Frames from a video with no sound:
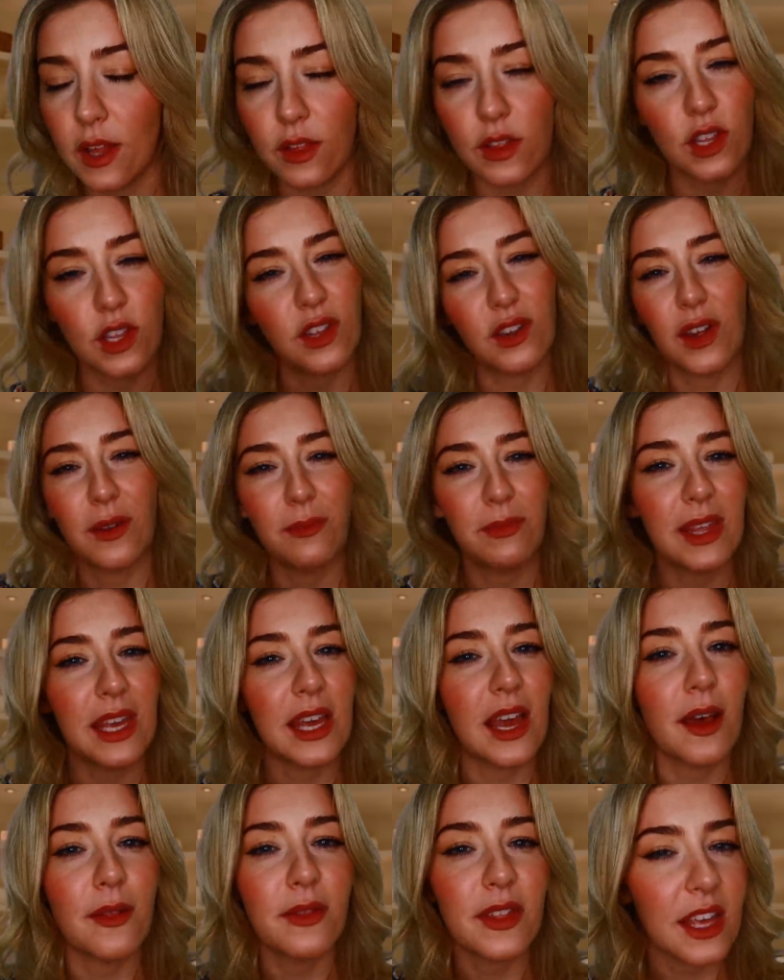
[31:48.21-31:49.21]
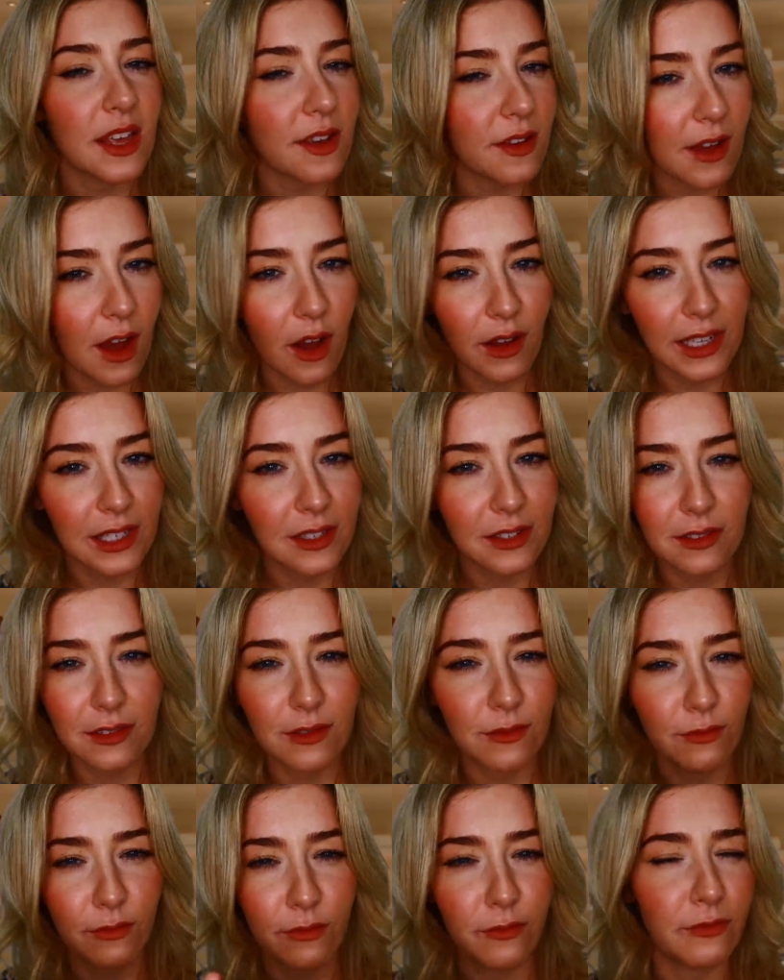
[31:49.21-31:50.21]
the
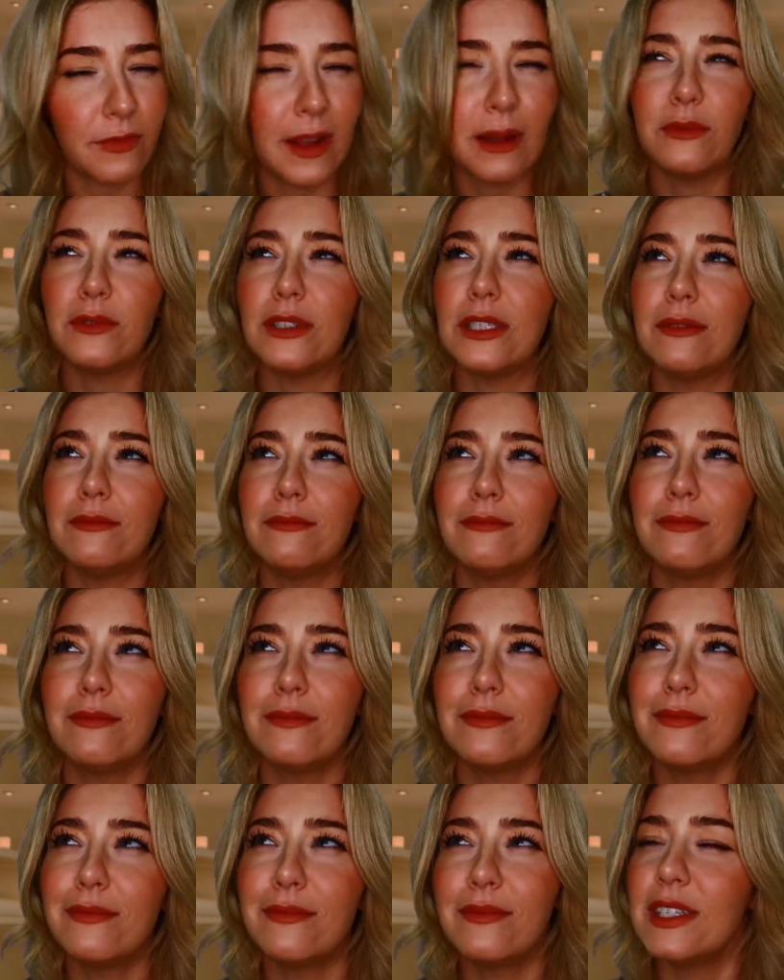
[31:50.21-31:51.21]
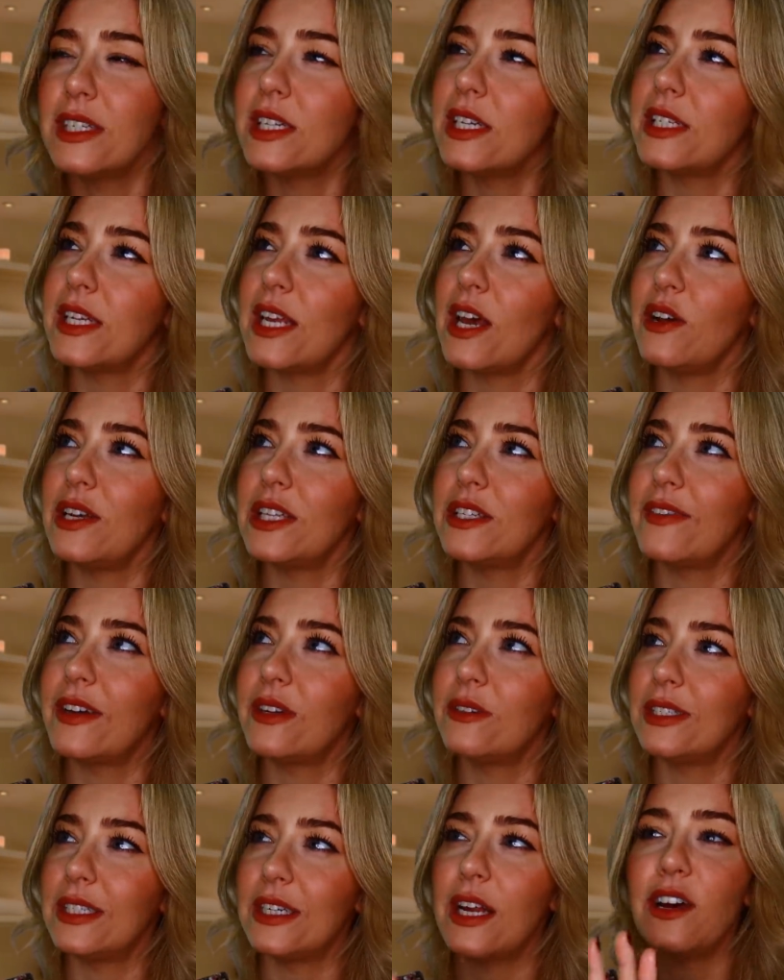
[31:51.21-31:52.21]
ice fountain. Did I say ice
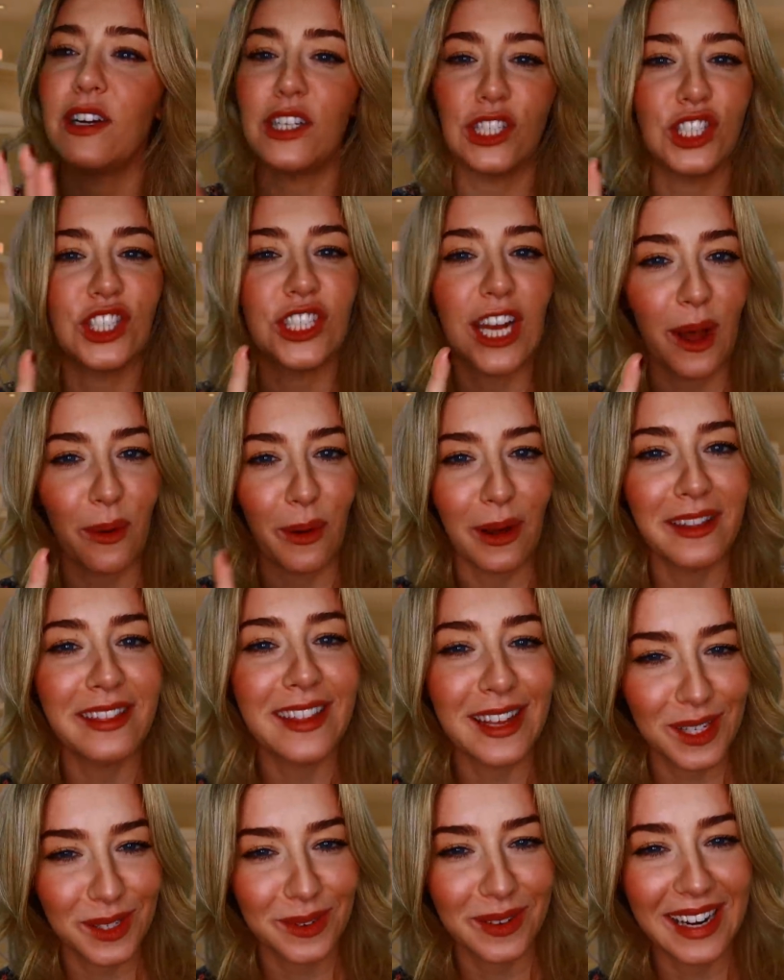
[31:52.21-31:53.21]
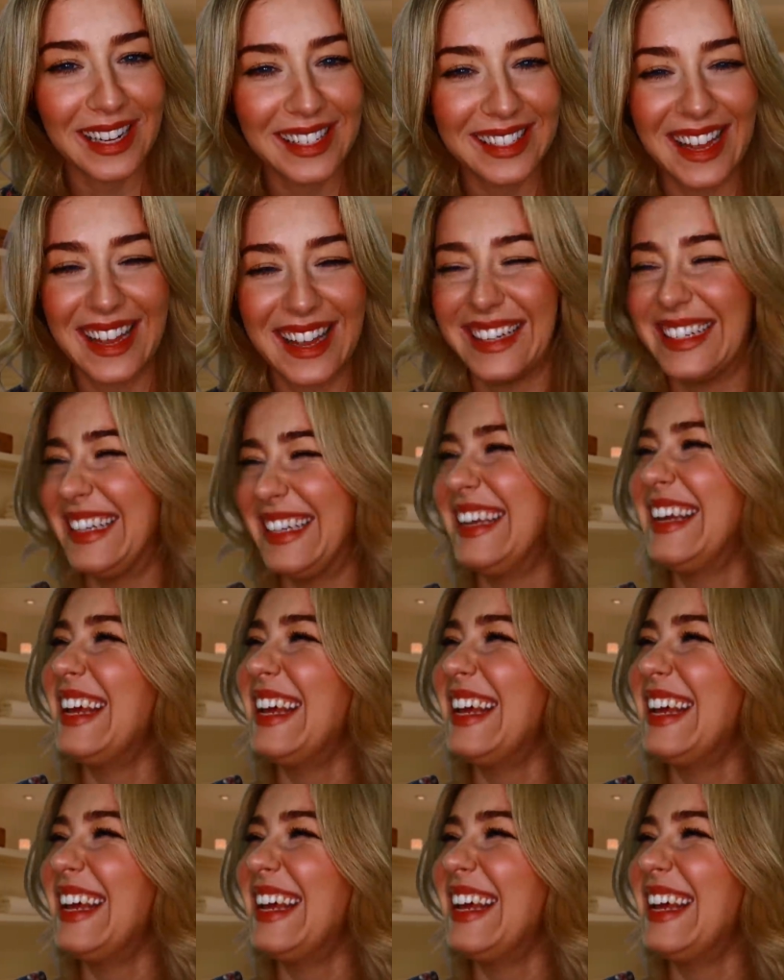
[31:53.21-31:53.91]
fountain? Ice shower, that's what I said.